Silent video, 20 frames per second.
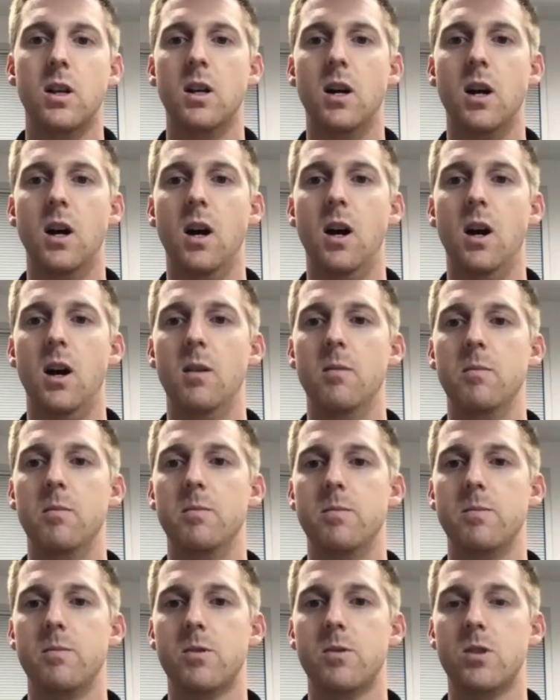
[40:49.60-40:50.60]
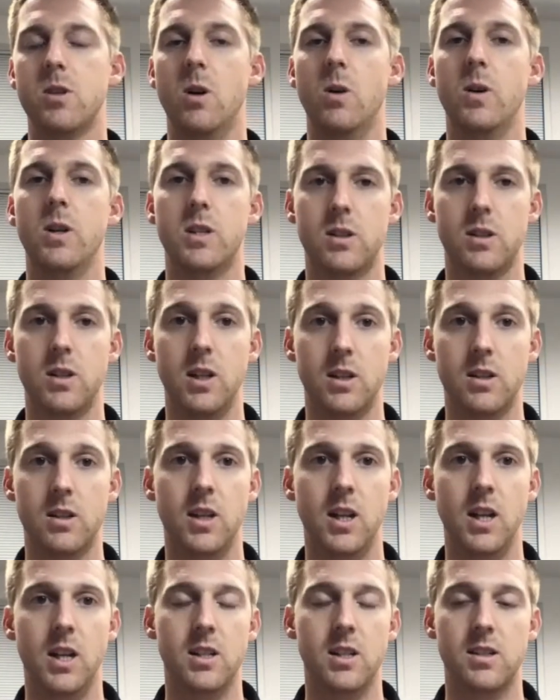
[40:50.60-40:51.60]
Um, so it's it,
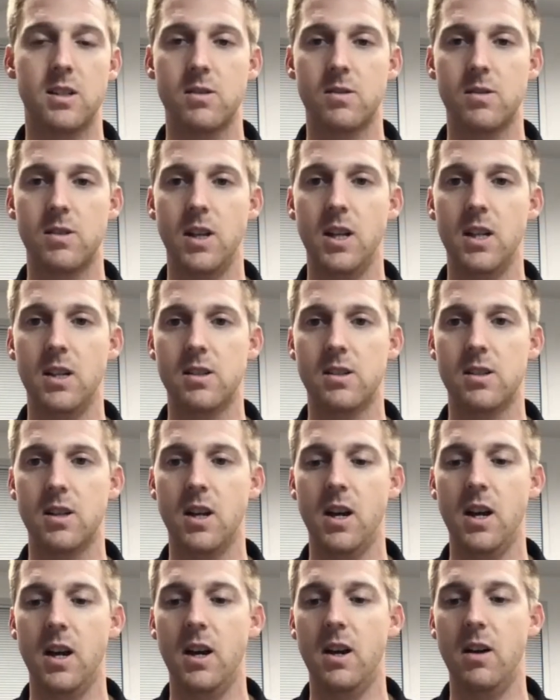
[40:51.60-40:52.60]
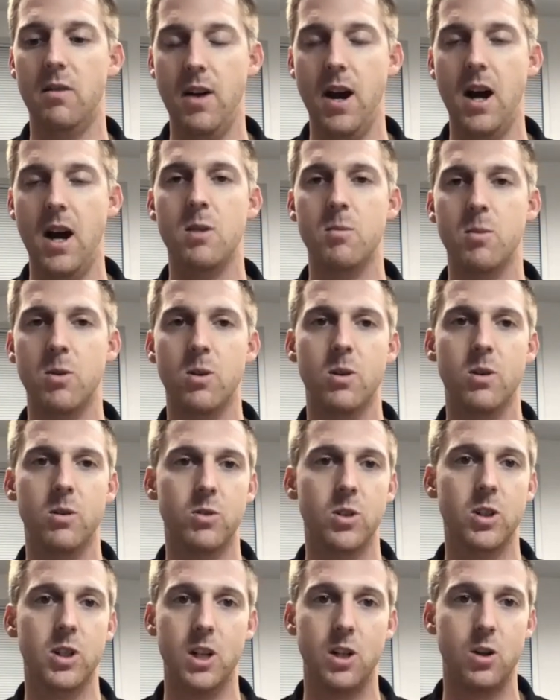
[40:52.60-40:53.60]
it is it is uh, a valuable,
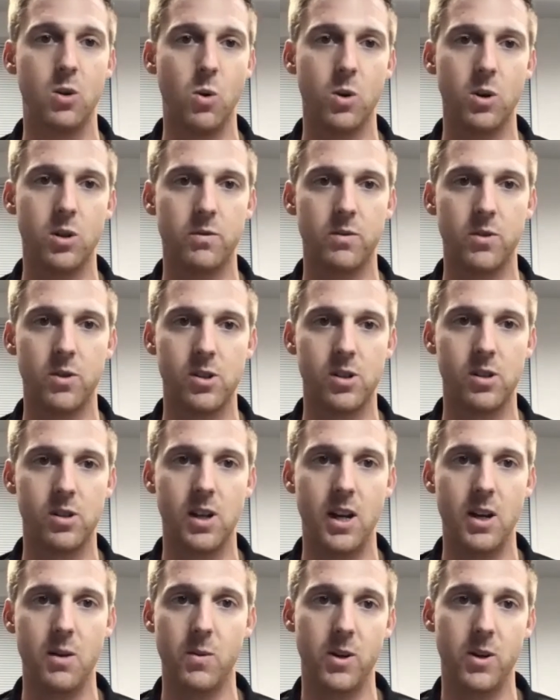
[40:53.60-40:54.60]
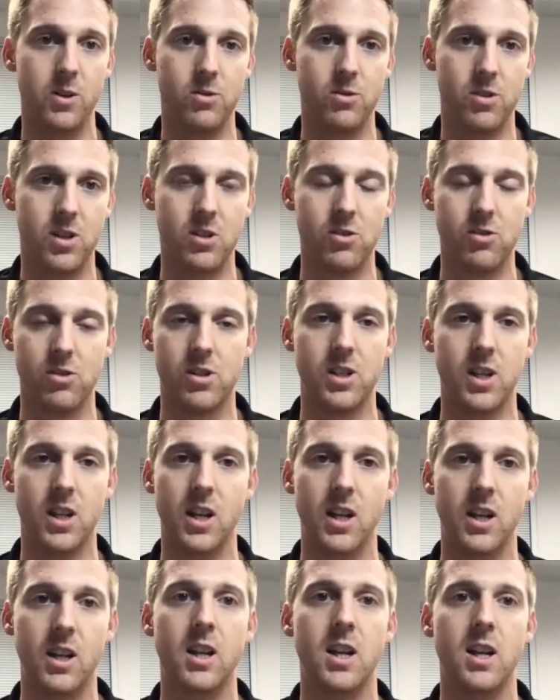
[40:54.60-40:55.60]
really good course for anyone who's interested
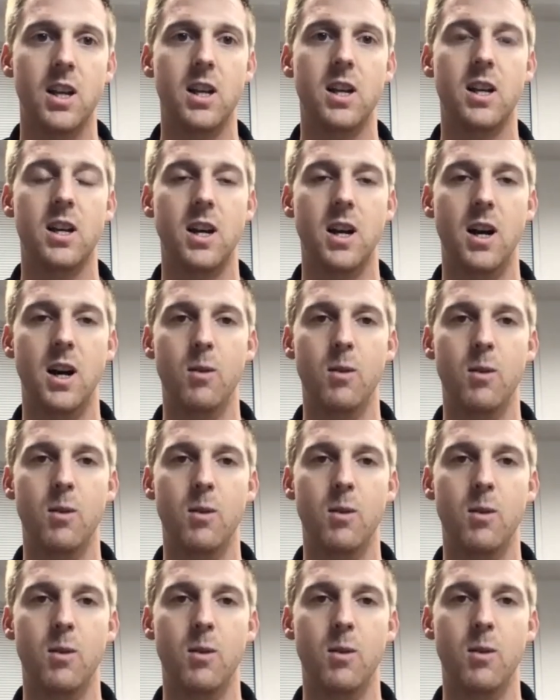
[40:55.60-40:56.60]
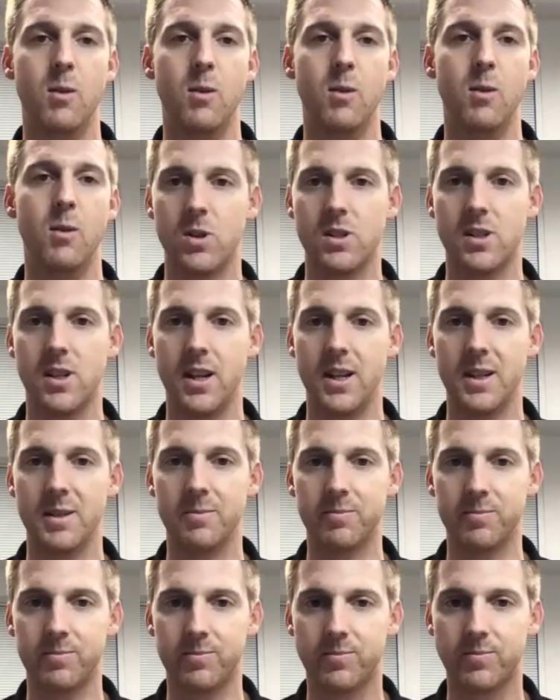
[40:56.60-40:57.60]
in uh, working in a
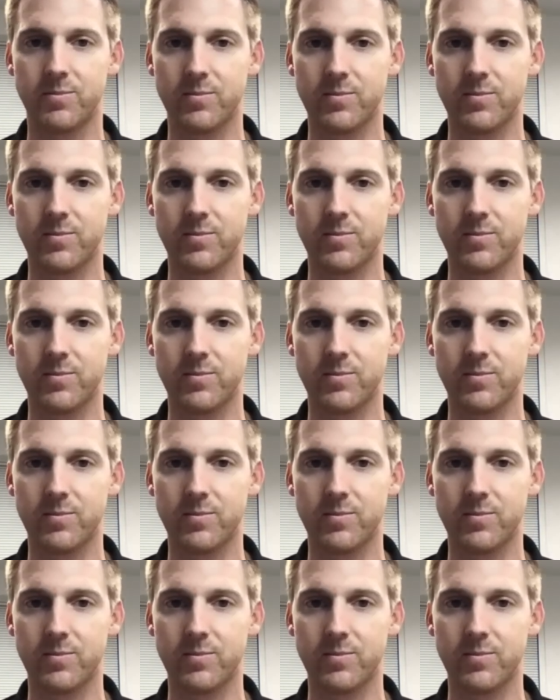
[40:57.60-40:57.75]
sports setting.